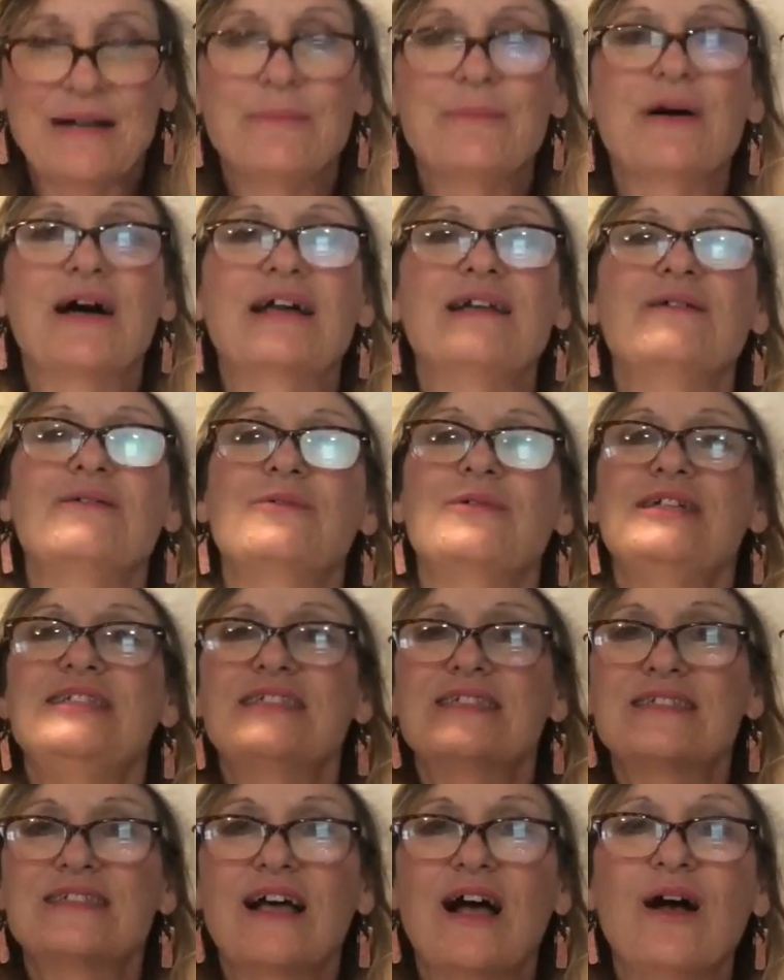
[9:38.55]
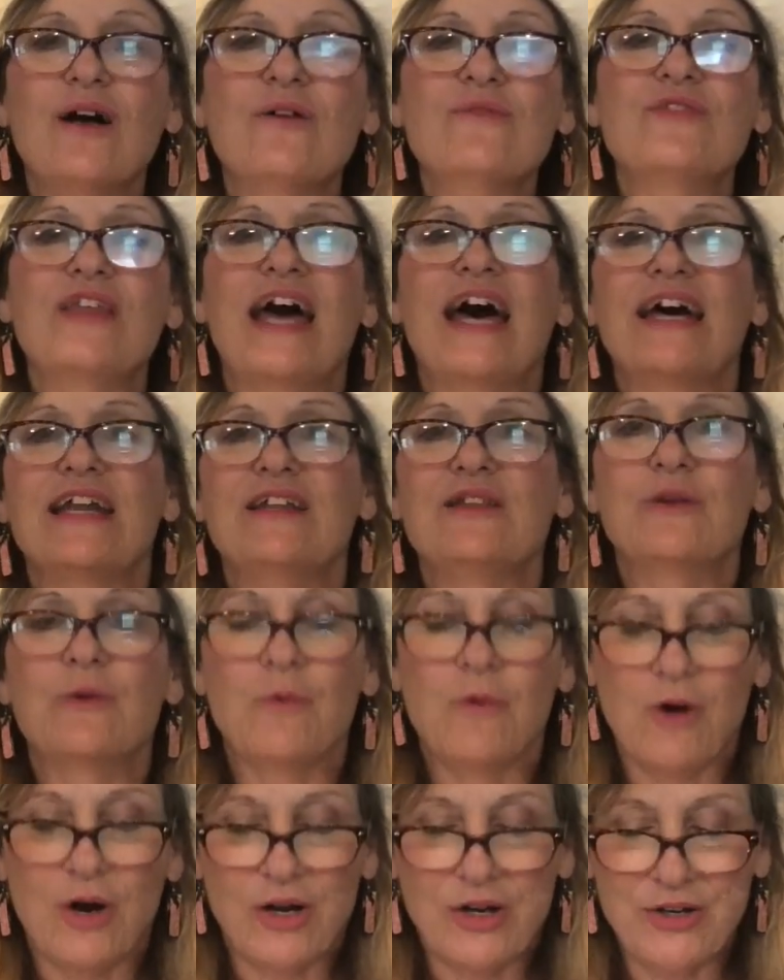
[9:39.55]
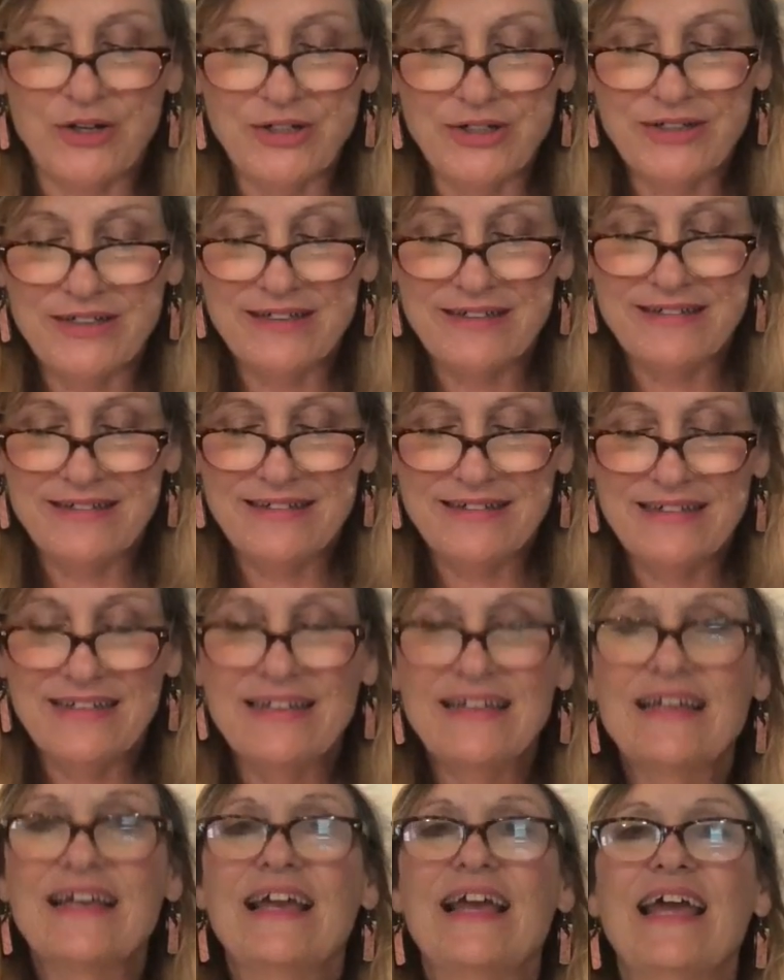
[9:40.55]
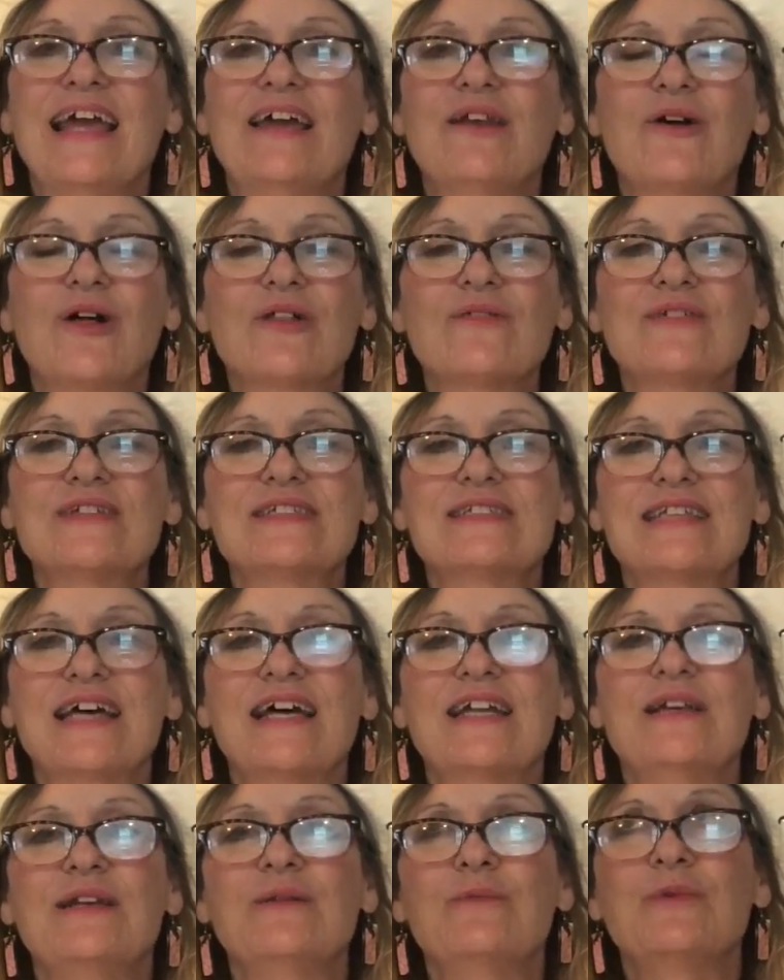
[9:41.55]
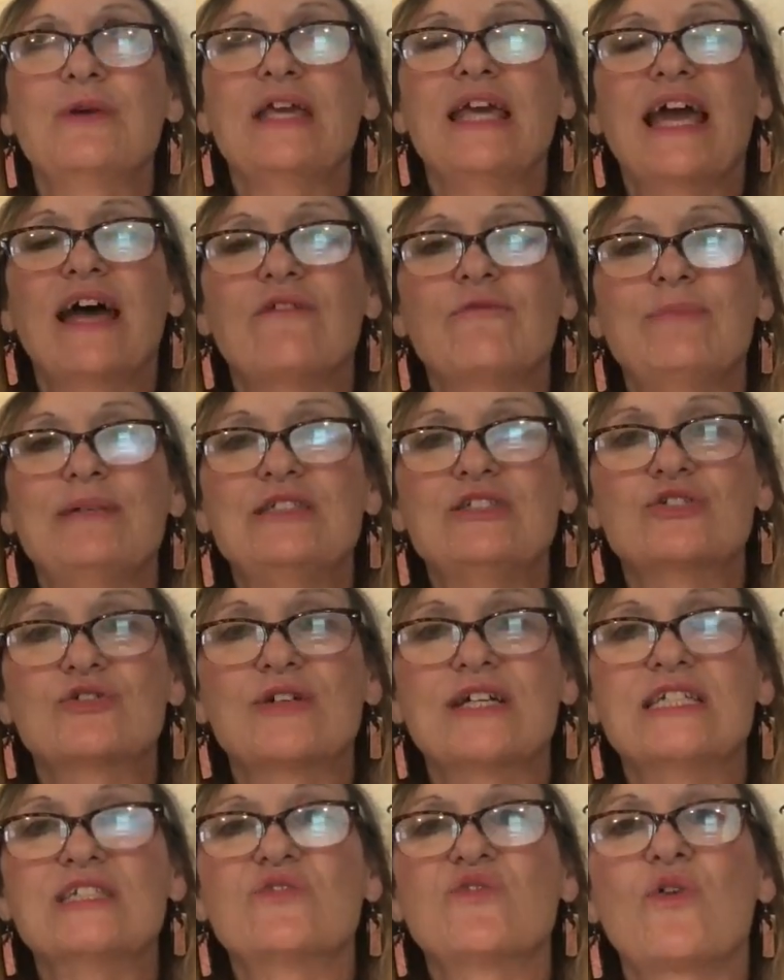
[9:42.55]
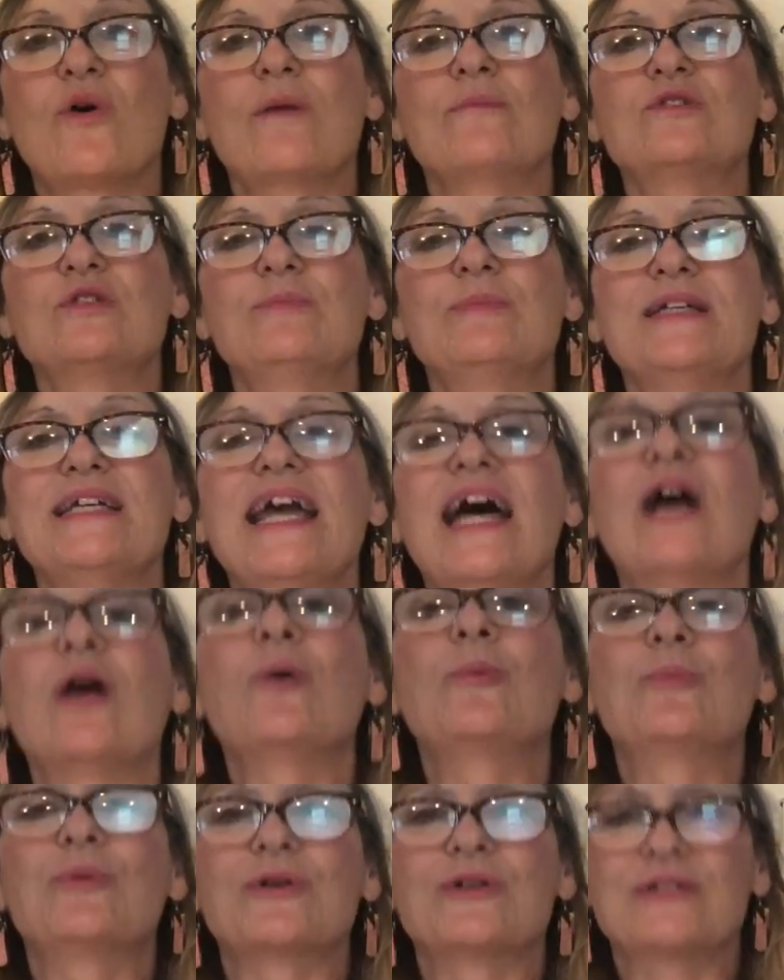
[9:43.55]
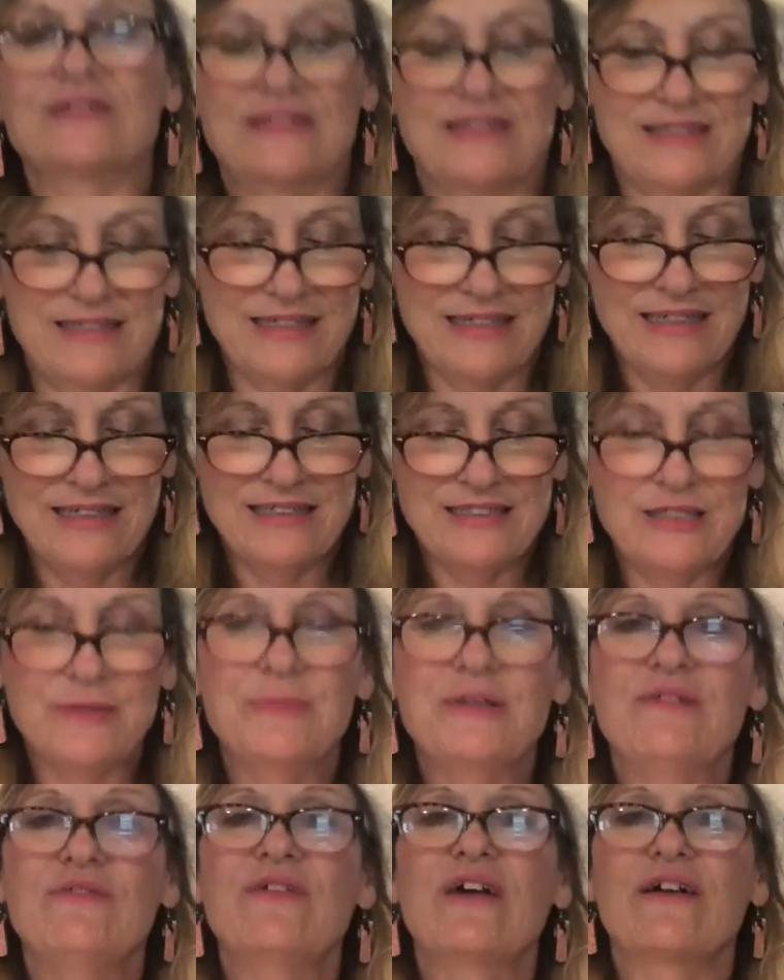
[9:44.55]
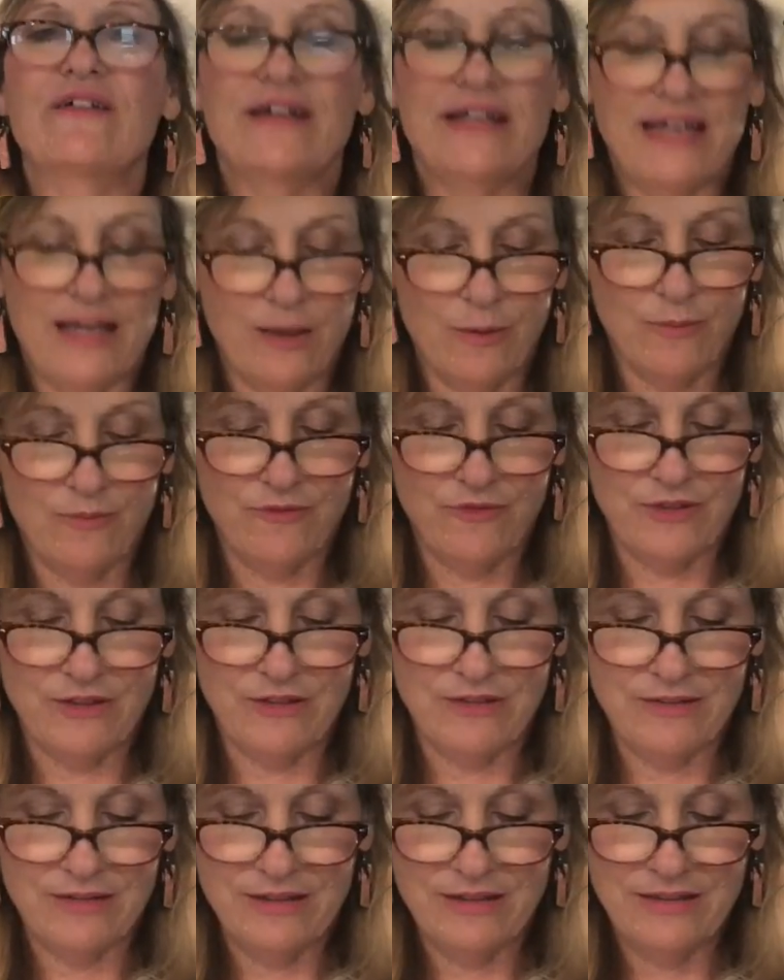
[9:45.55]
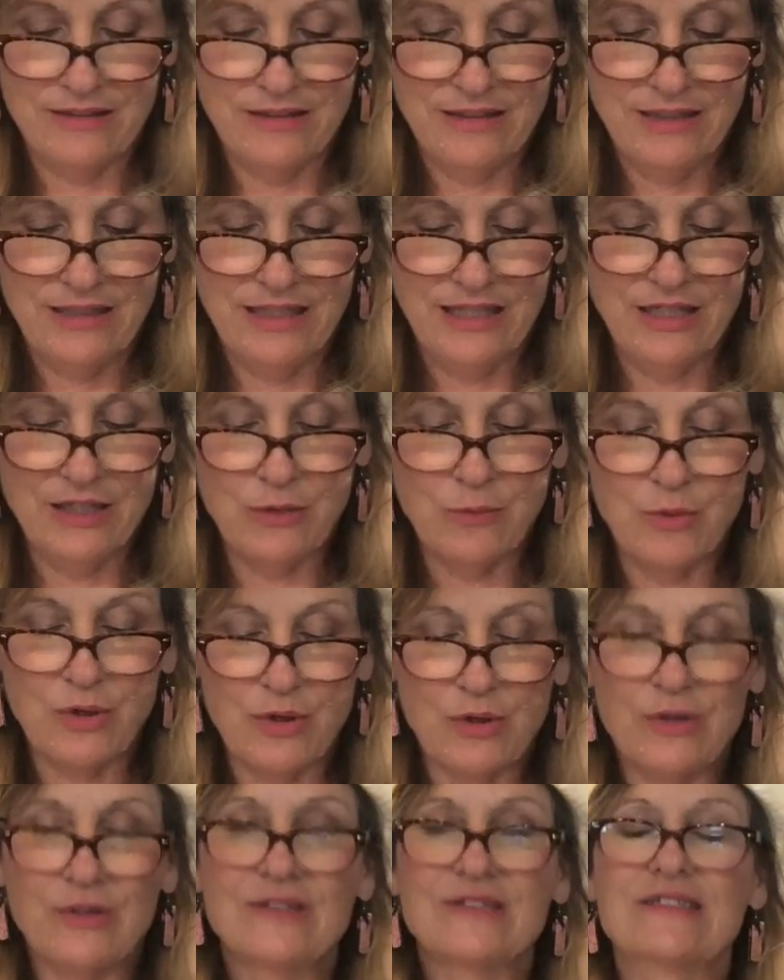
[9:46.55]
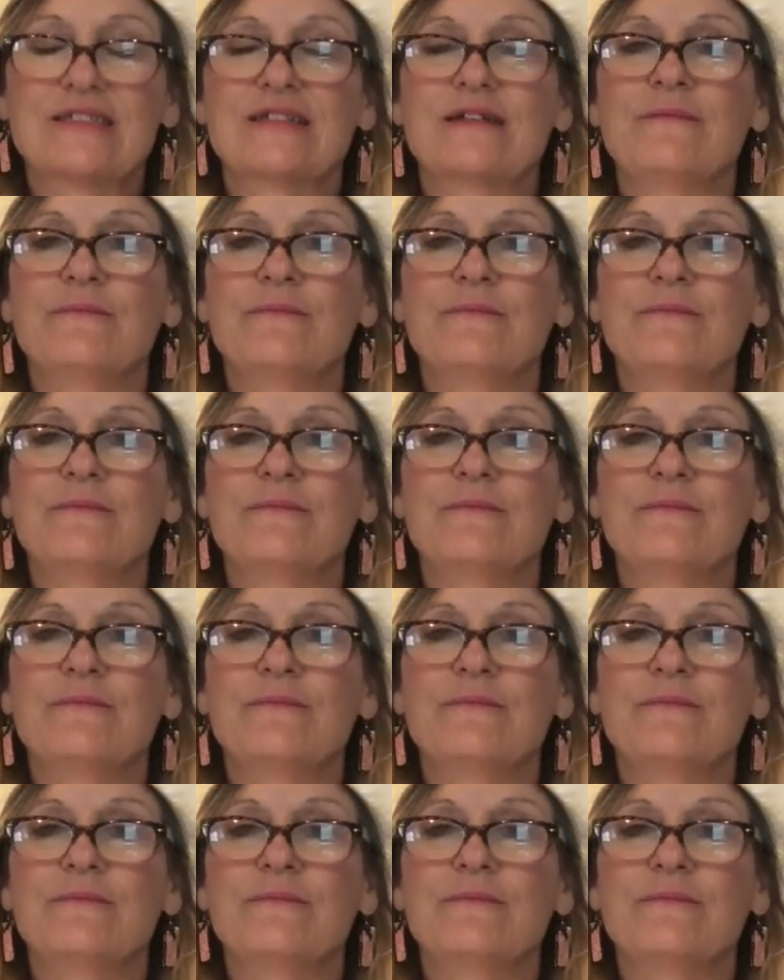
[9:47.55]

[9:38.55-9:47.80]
But we dissolved that in the water, and all of a sudden we have been transformed to be helpers, to be very helpful in the world.